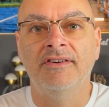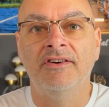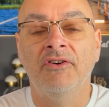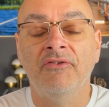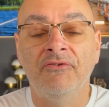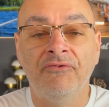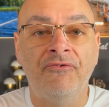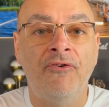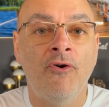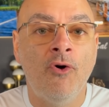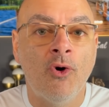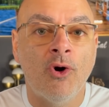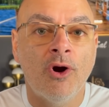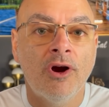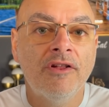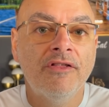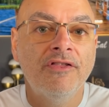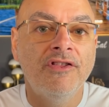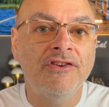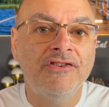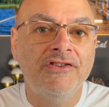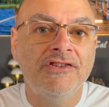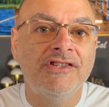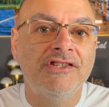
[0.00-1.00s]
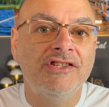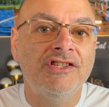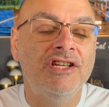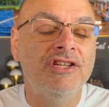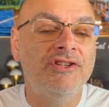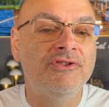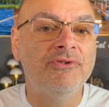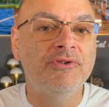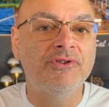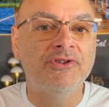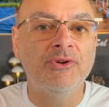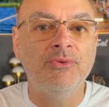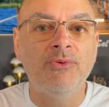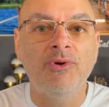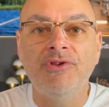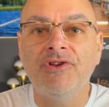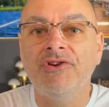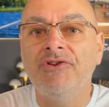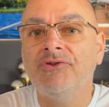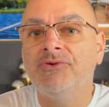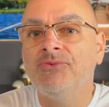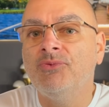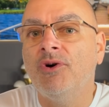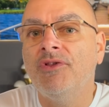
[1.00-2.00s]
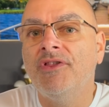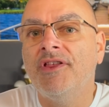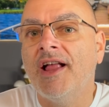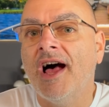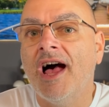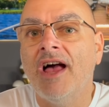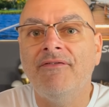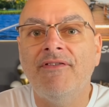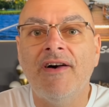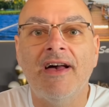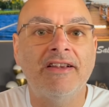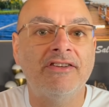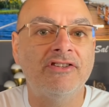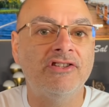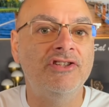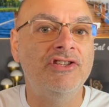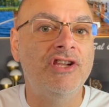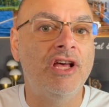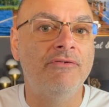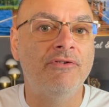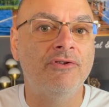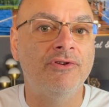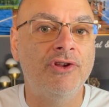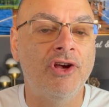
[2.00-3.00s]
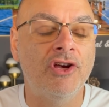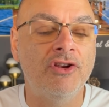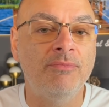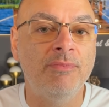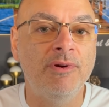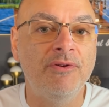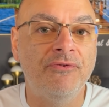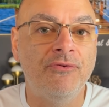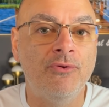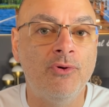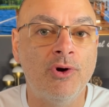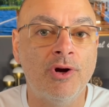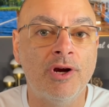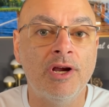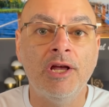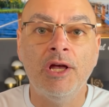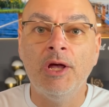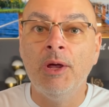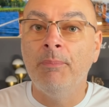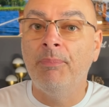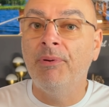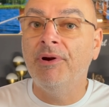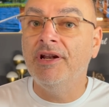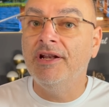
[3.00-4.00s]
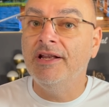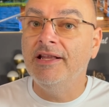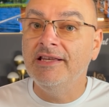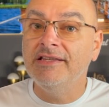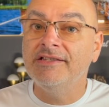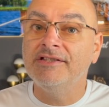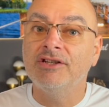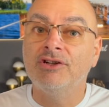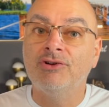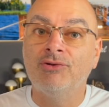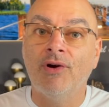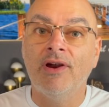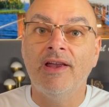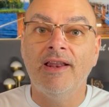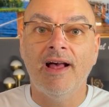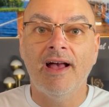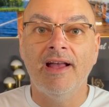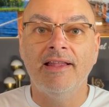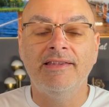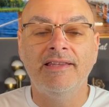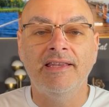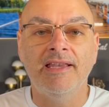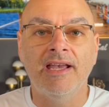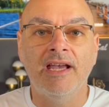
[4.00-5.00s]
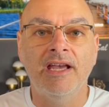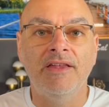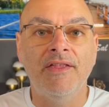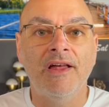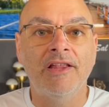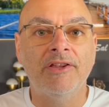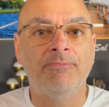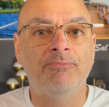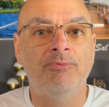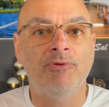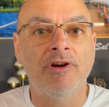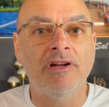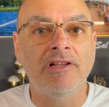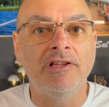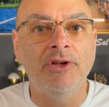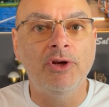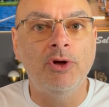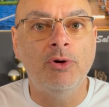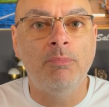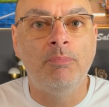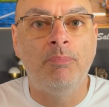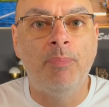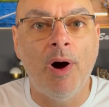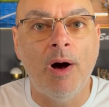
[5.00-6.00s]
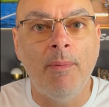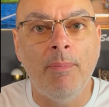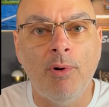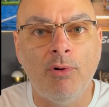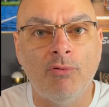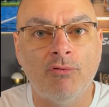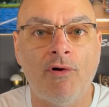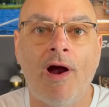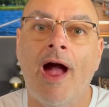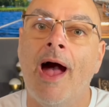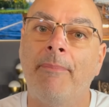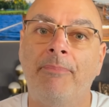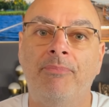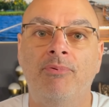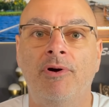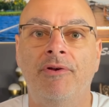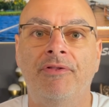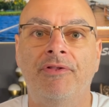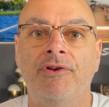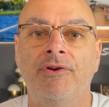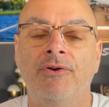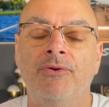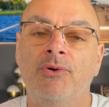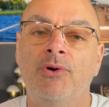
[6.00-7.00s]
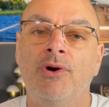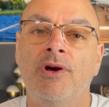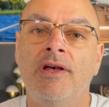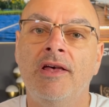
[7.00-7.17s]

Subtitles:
4, this is an interesting one. This is one that I've actually never done before, but it is a great idea, and that's bring a little bubble wrap with you.